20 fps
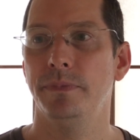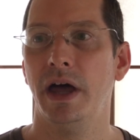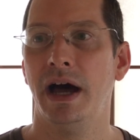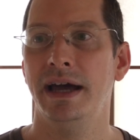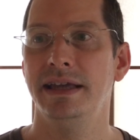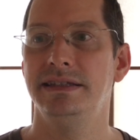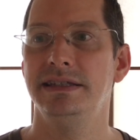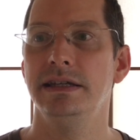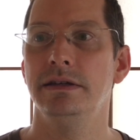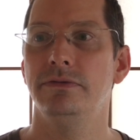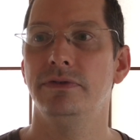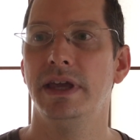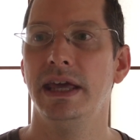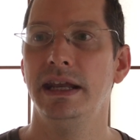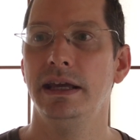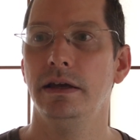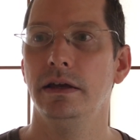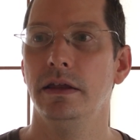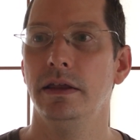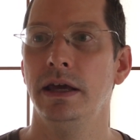idea of
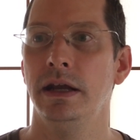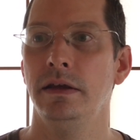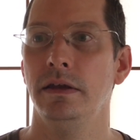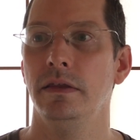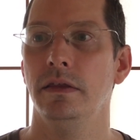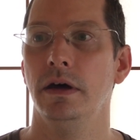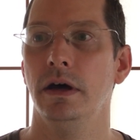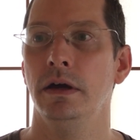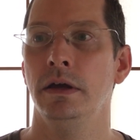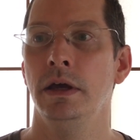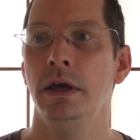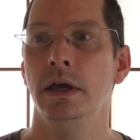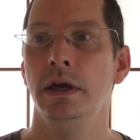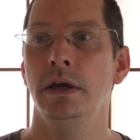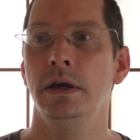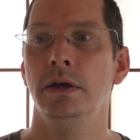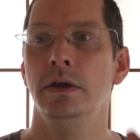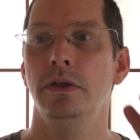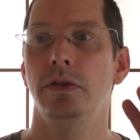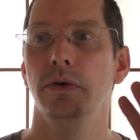getting the
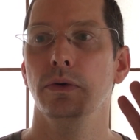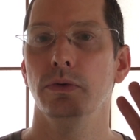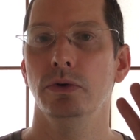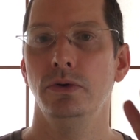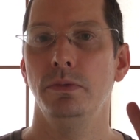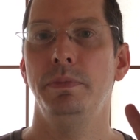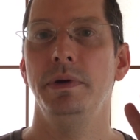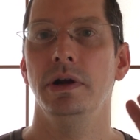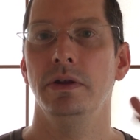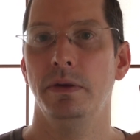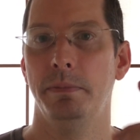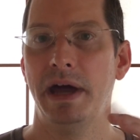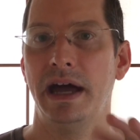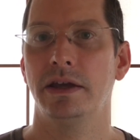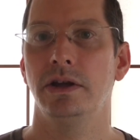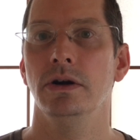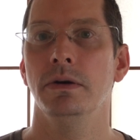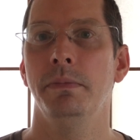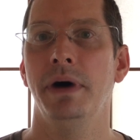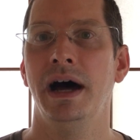root beer in the back
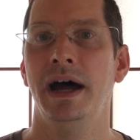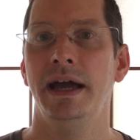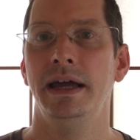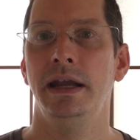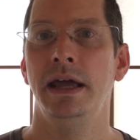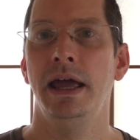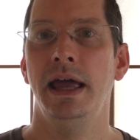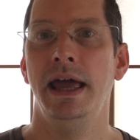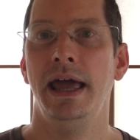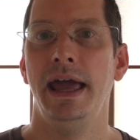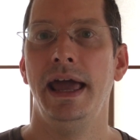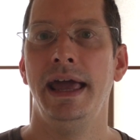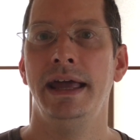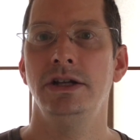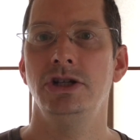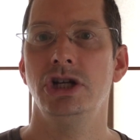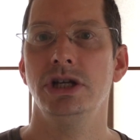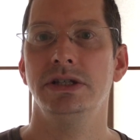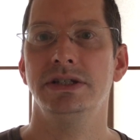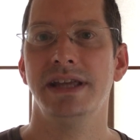of your mind, and
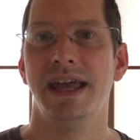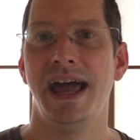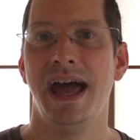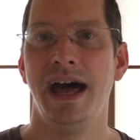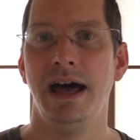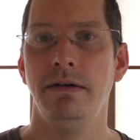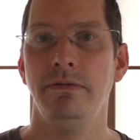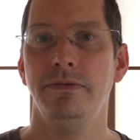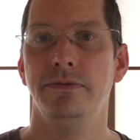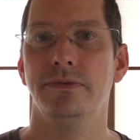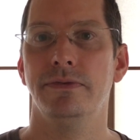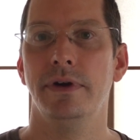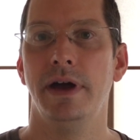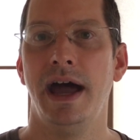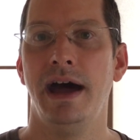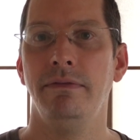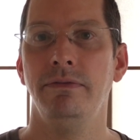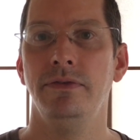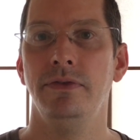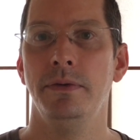just have
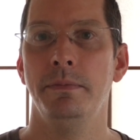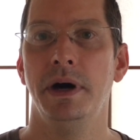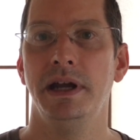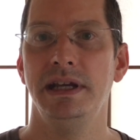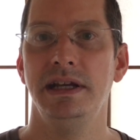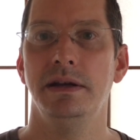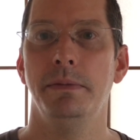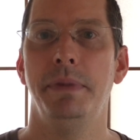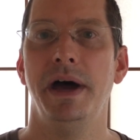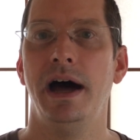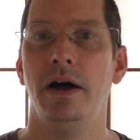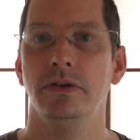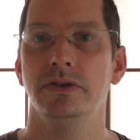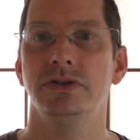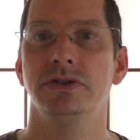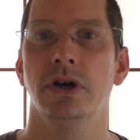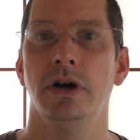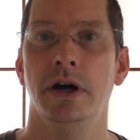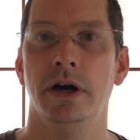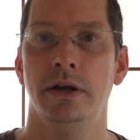the money to pounce
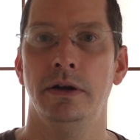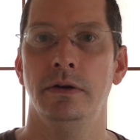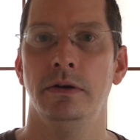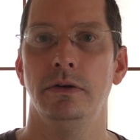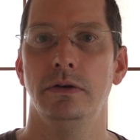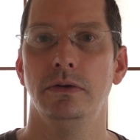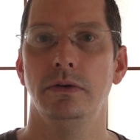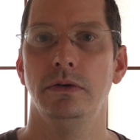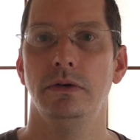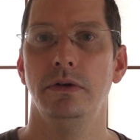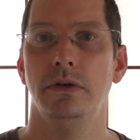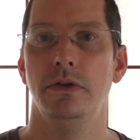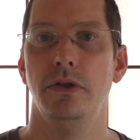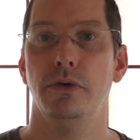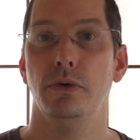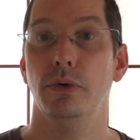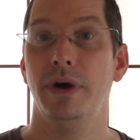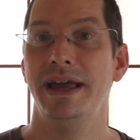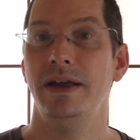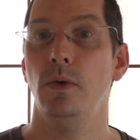on the
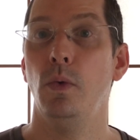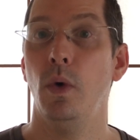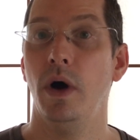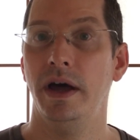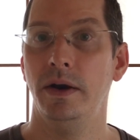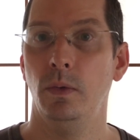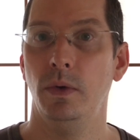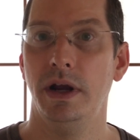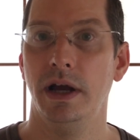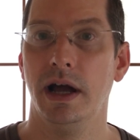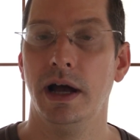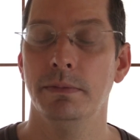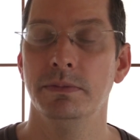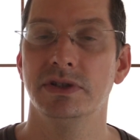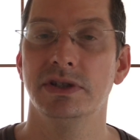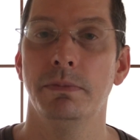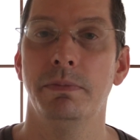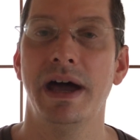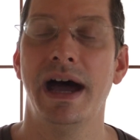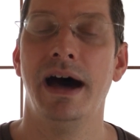right one when it comes
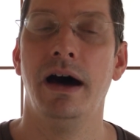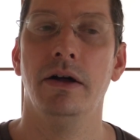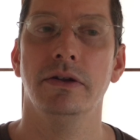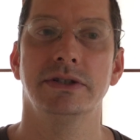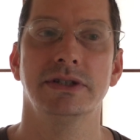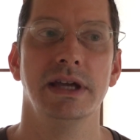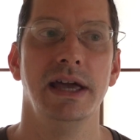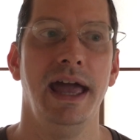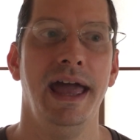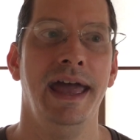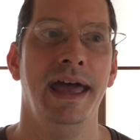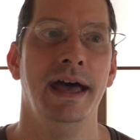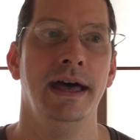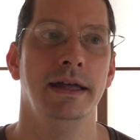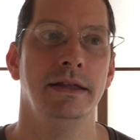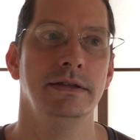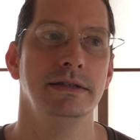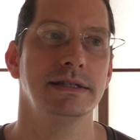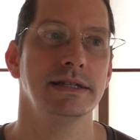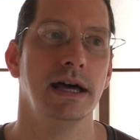about.
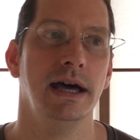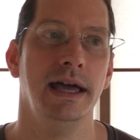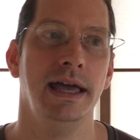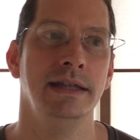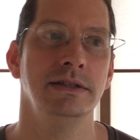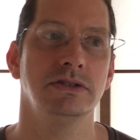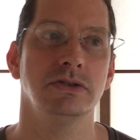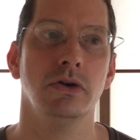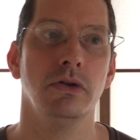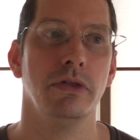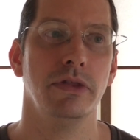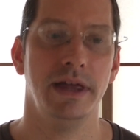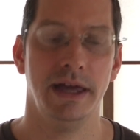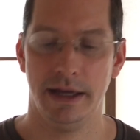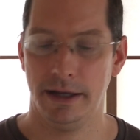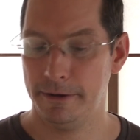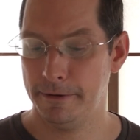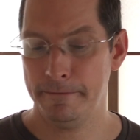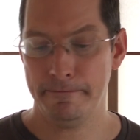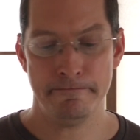And until
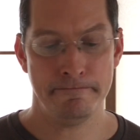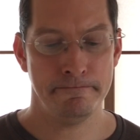then,